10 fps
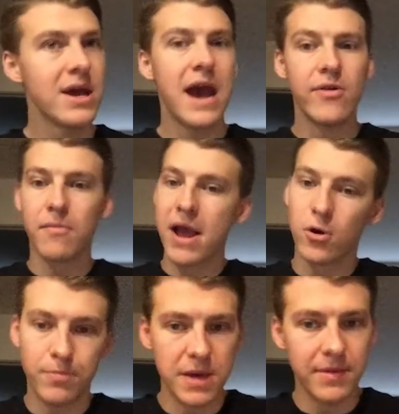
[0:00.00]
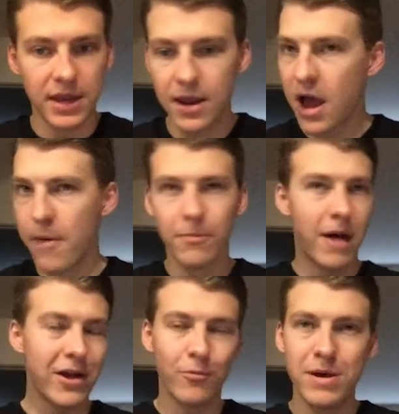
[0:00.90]
And then Michael Pittman. I'm a
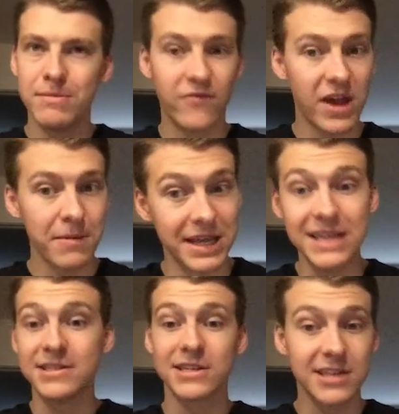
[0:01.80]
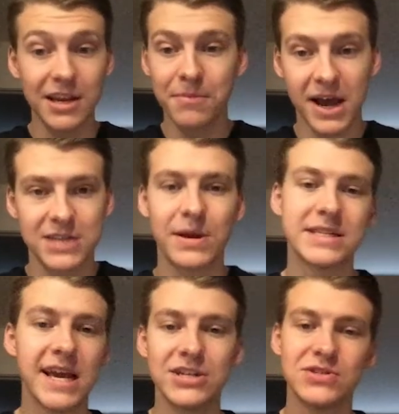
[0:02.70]
Michael Pittman fan, but he's exceeded my
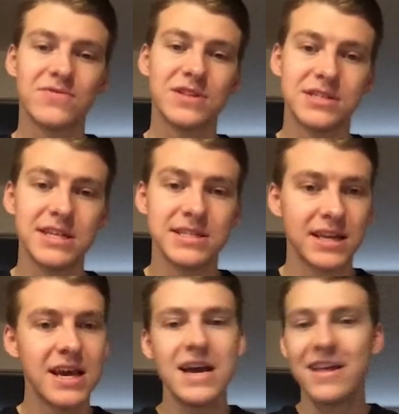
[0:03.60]
expectations for this season.